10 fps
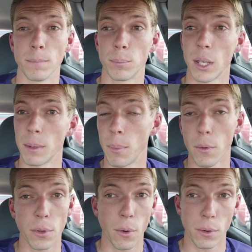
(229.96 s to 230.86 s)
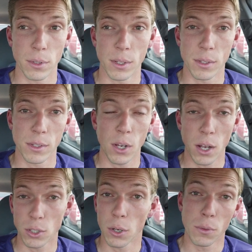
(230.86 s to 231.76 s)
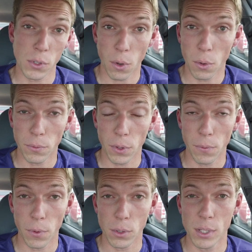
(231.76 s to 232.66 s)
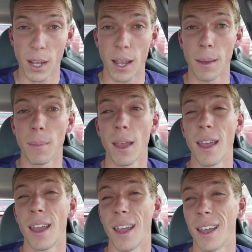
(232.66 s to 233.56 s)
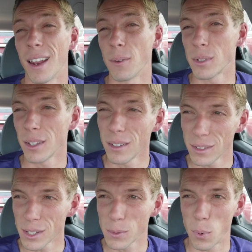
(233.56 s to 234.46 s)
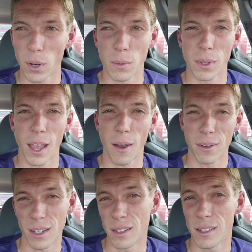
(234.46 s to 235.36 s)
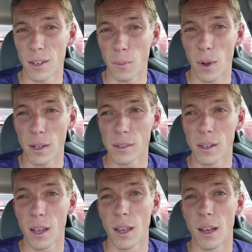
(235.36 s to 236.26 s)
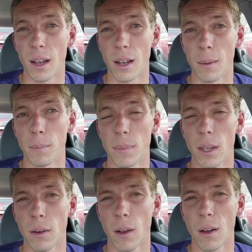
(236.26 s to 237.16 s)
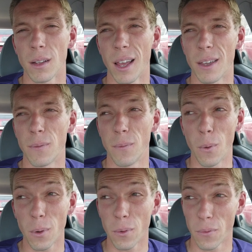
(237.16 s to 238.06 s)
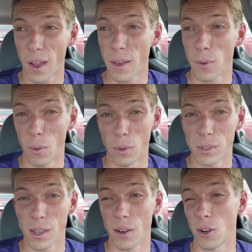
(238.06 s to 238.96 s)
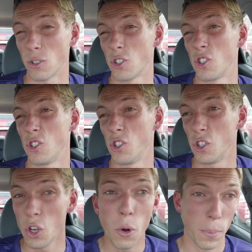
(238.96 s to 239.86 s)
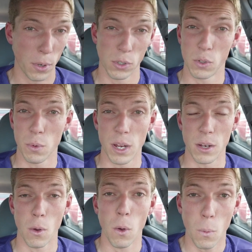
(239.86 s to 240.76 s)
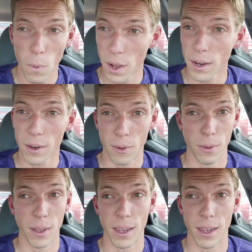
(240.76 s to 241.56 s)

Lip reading: played both courses, saw Jones Gold for the first time, and I was a little disappointed with how easy it was. There are like 4 or 5 holes that are super sweet. Hole 1 and hole